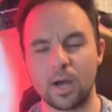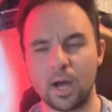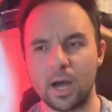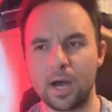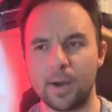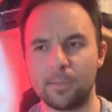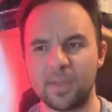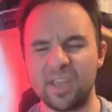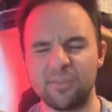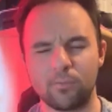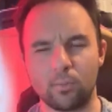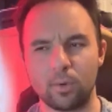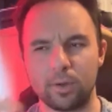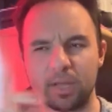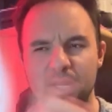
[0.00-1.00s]
If
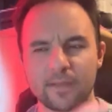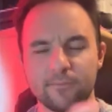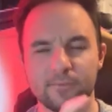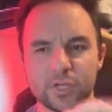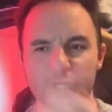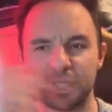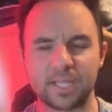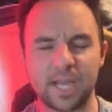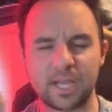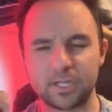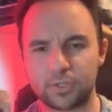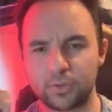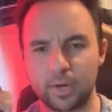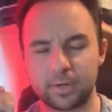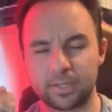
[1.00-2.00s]
we're getting Vicious
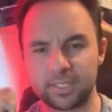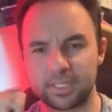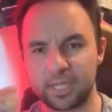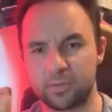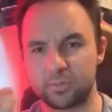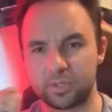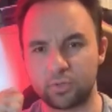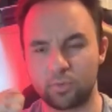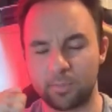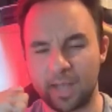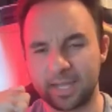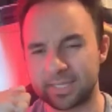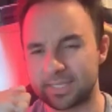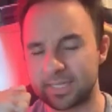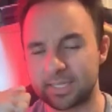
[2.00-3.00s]
Astroud and Cyberstorm
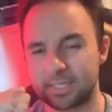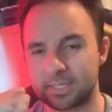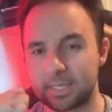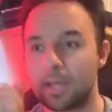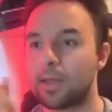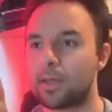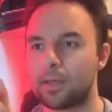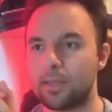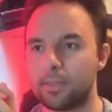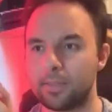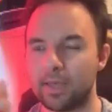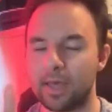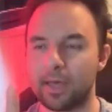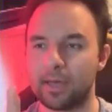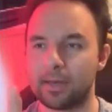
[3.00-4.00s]
Access,
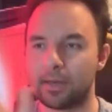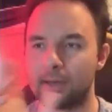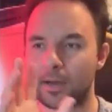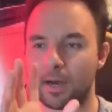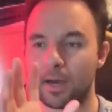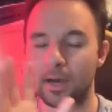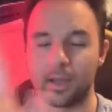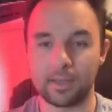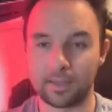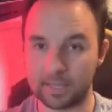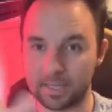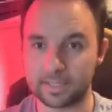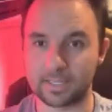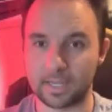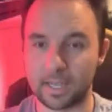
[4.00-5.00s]
then in
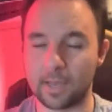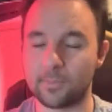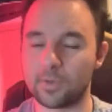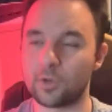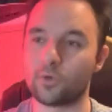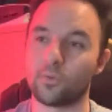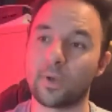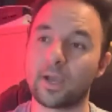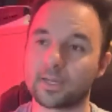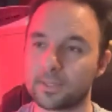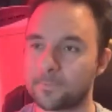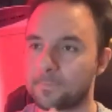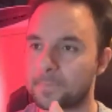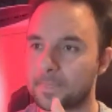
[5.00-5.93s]
case I am incorrect,